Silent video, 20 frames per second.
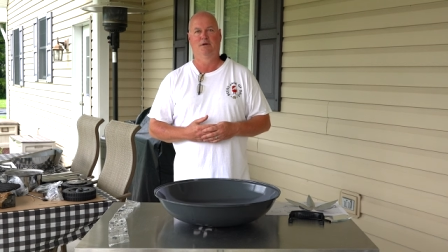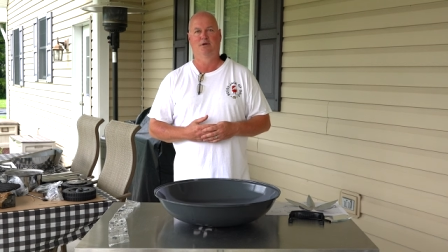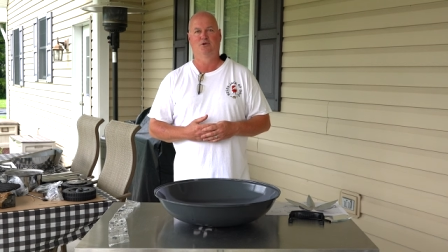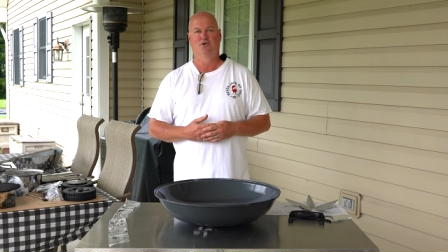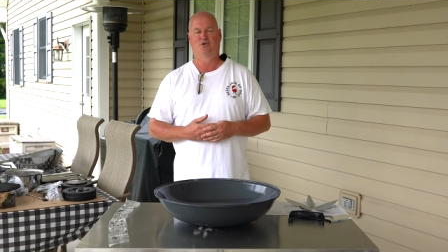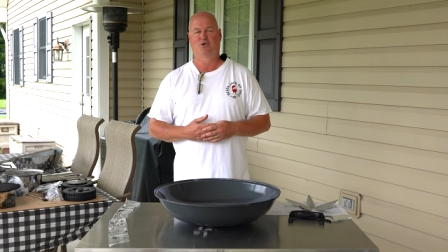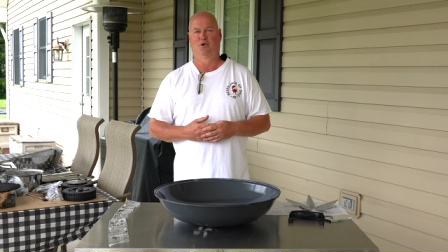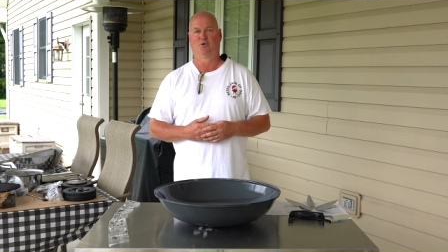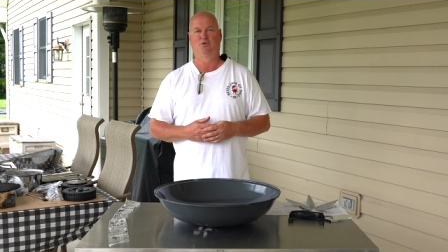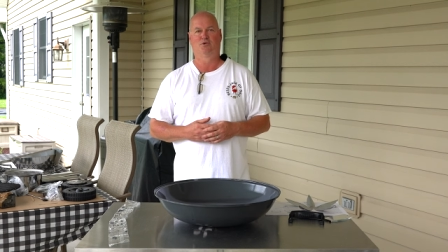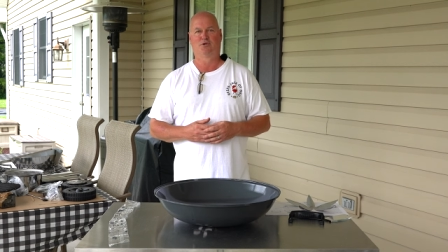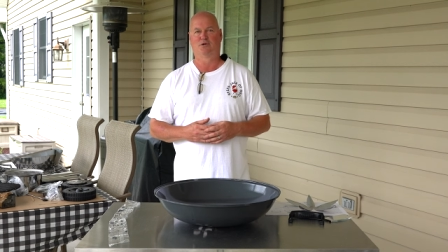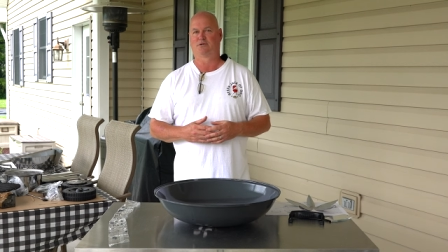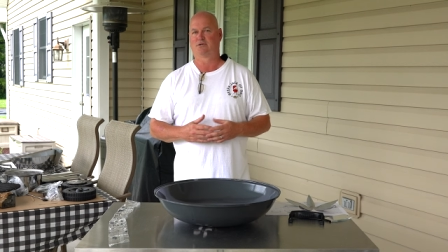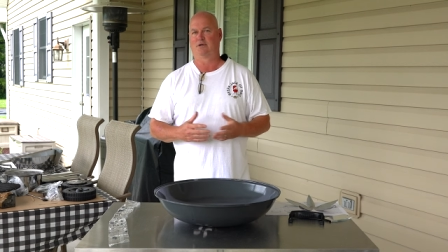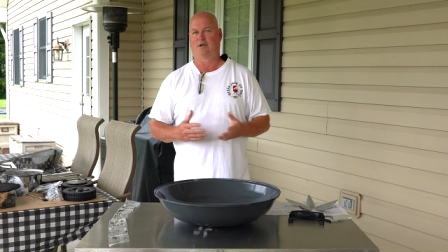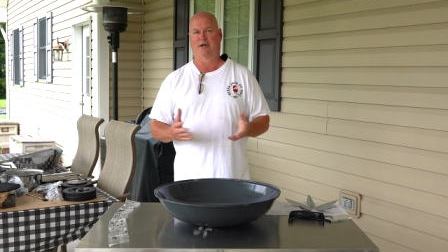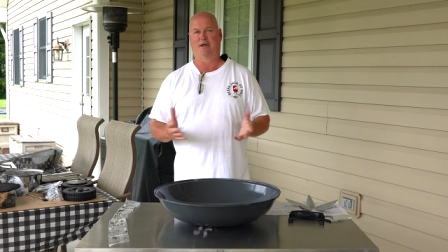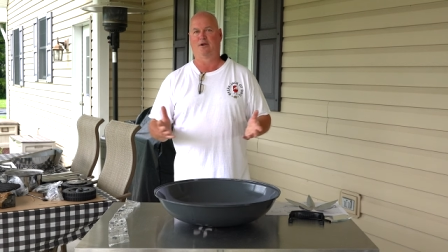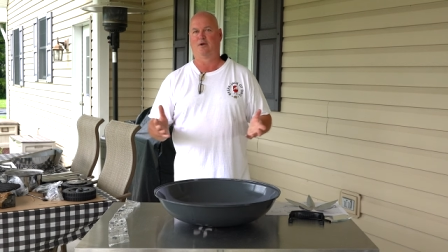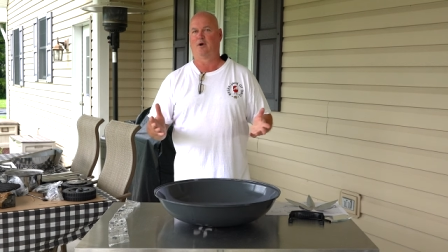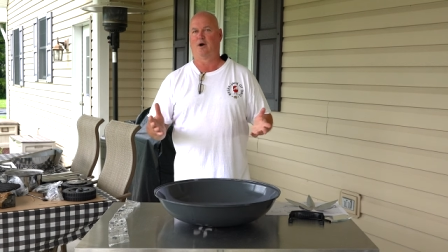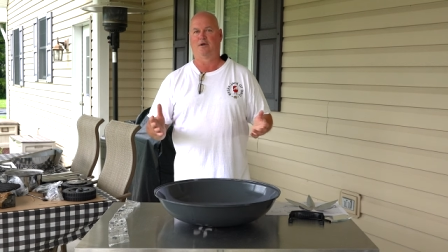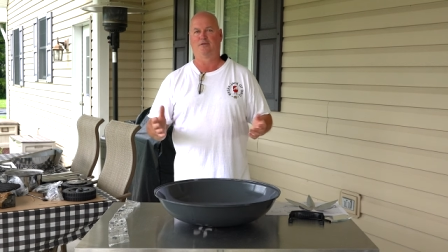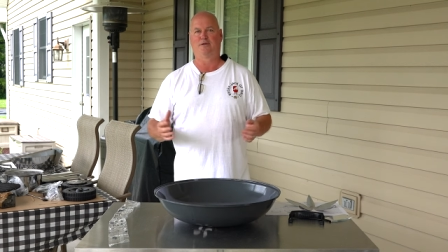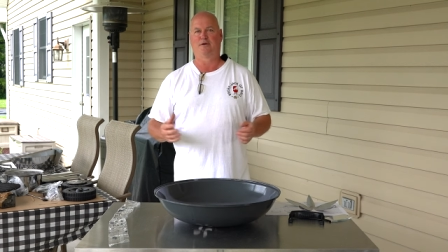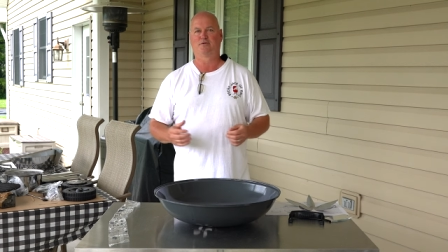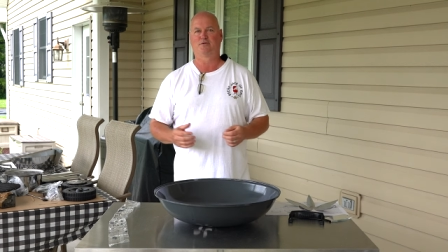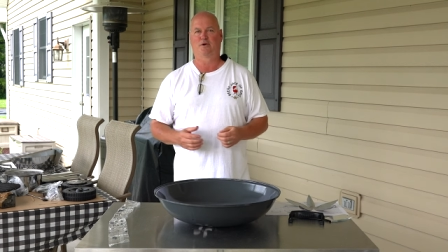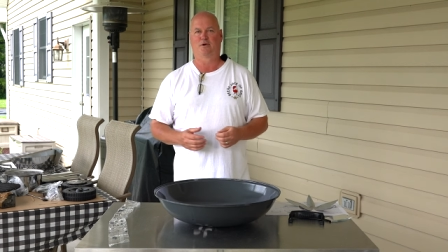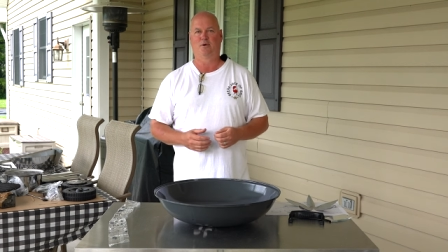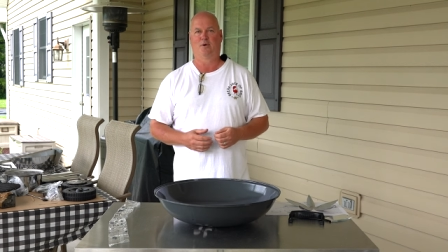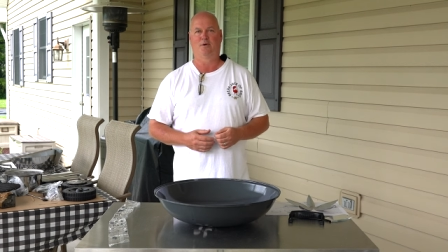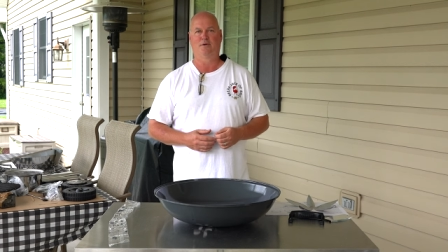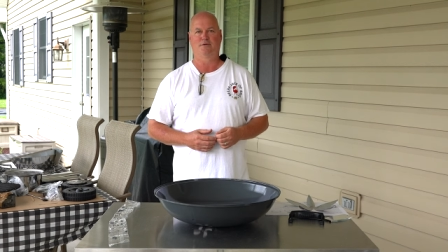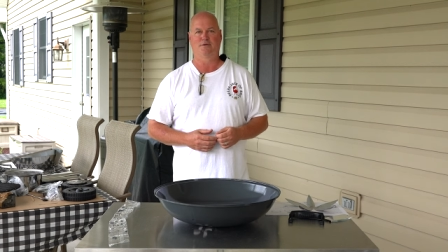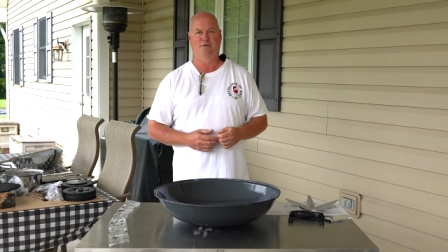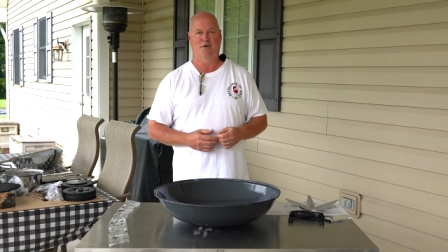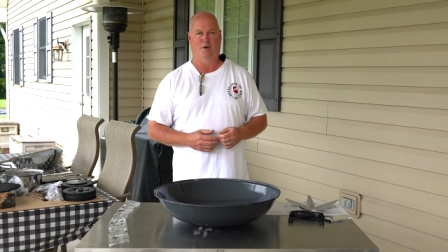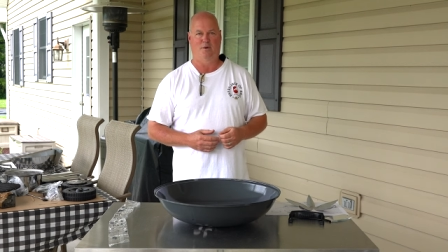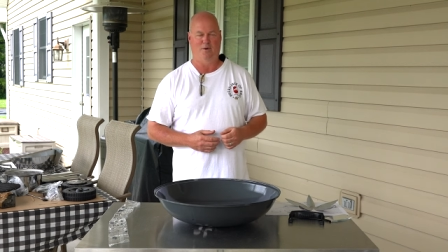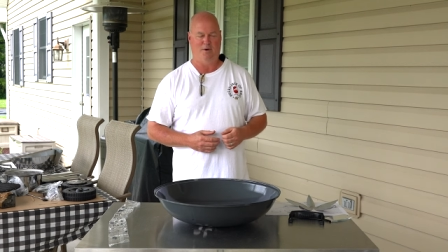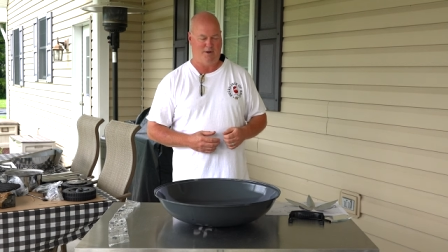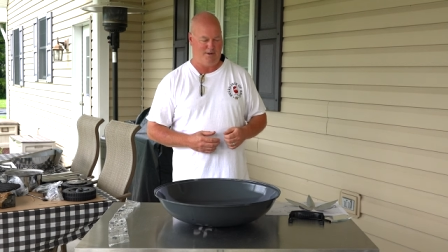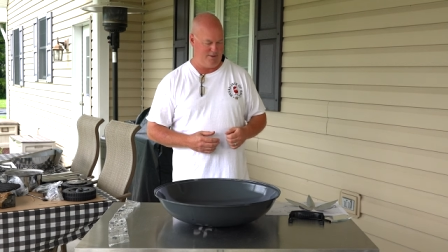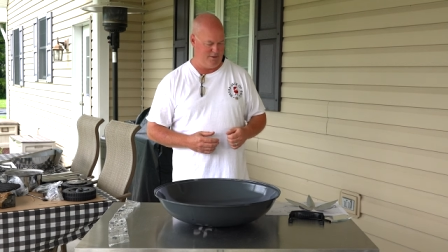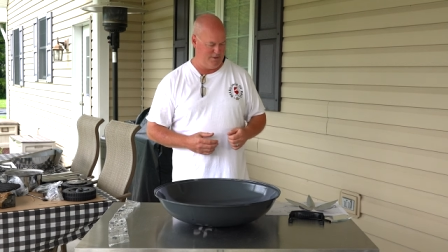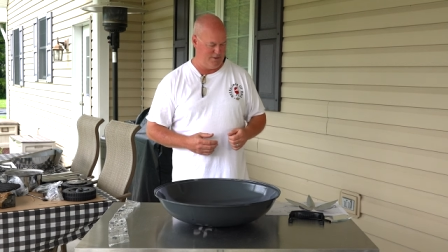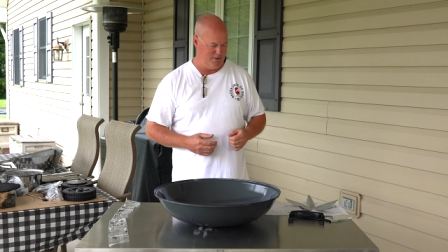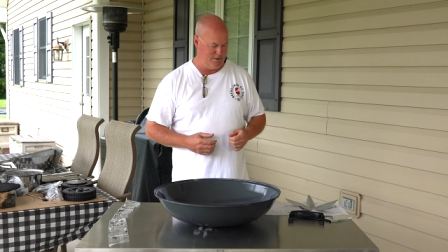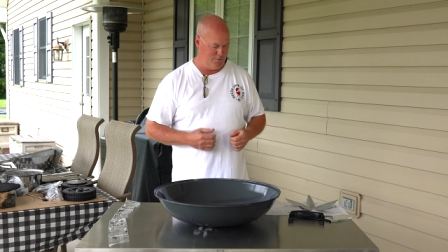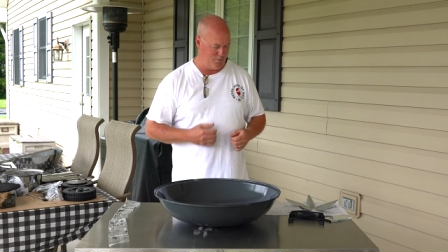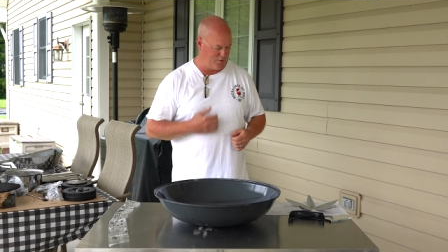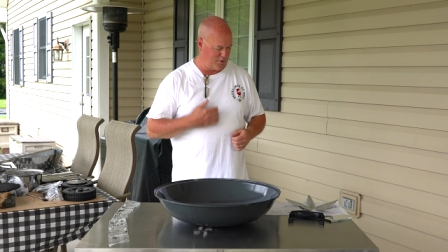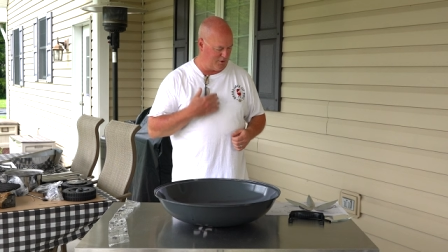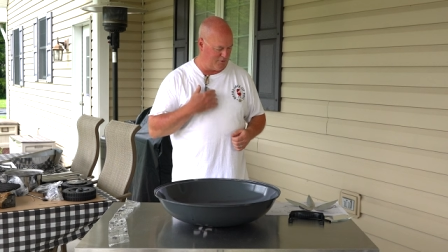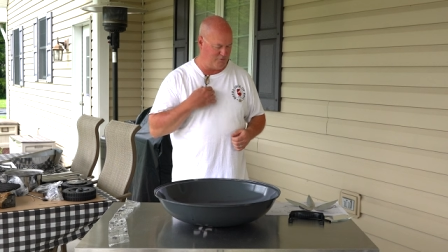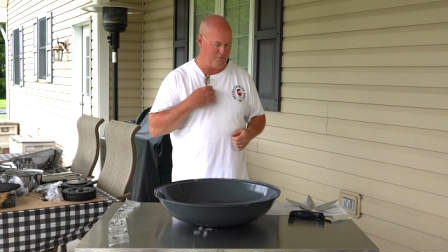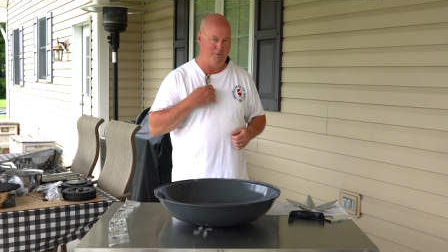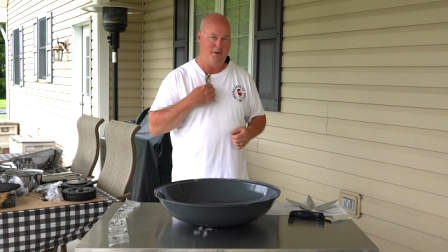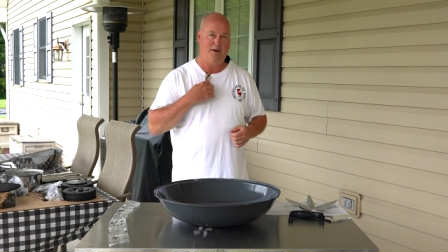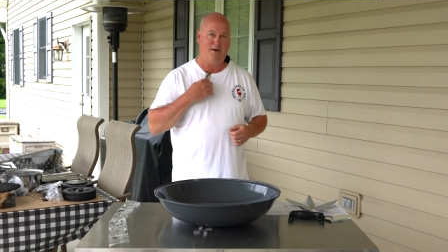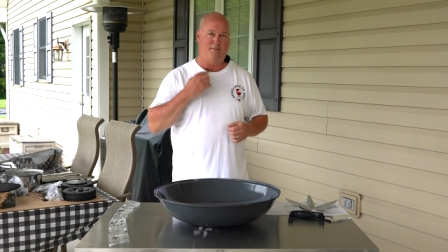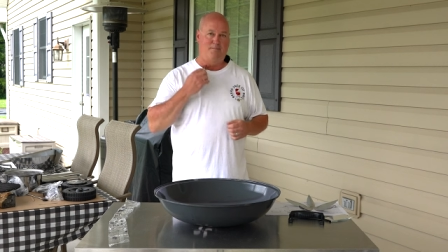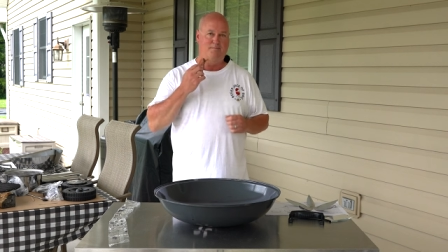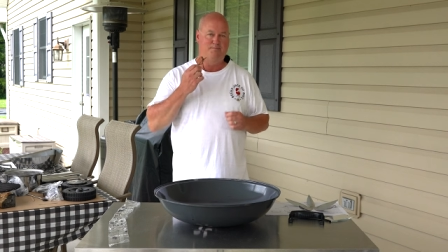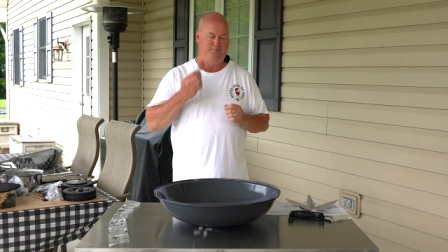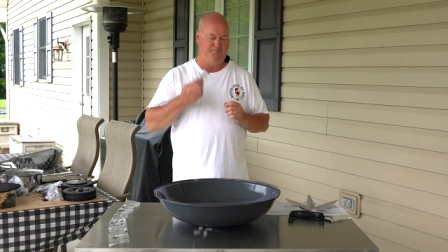shoot, just to let you know how things are going. So uh, we'll go from there.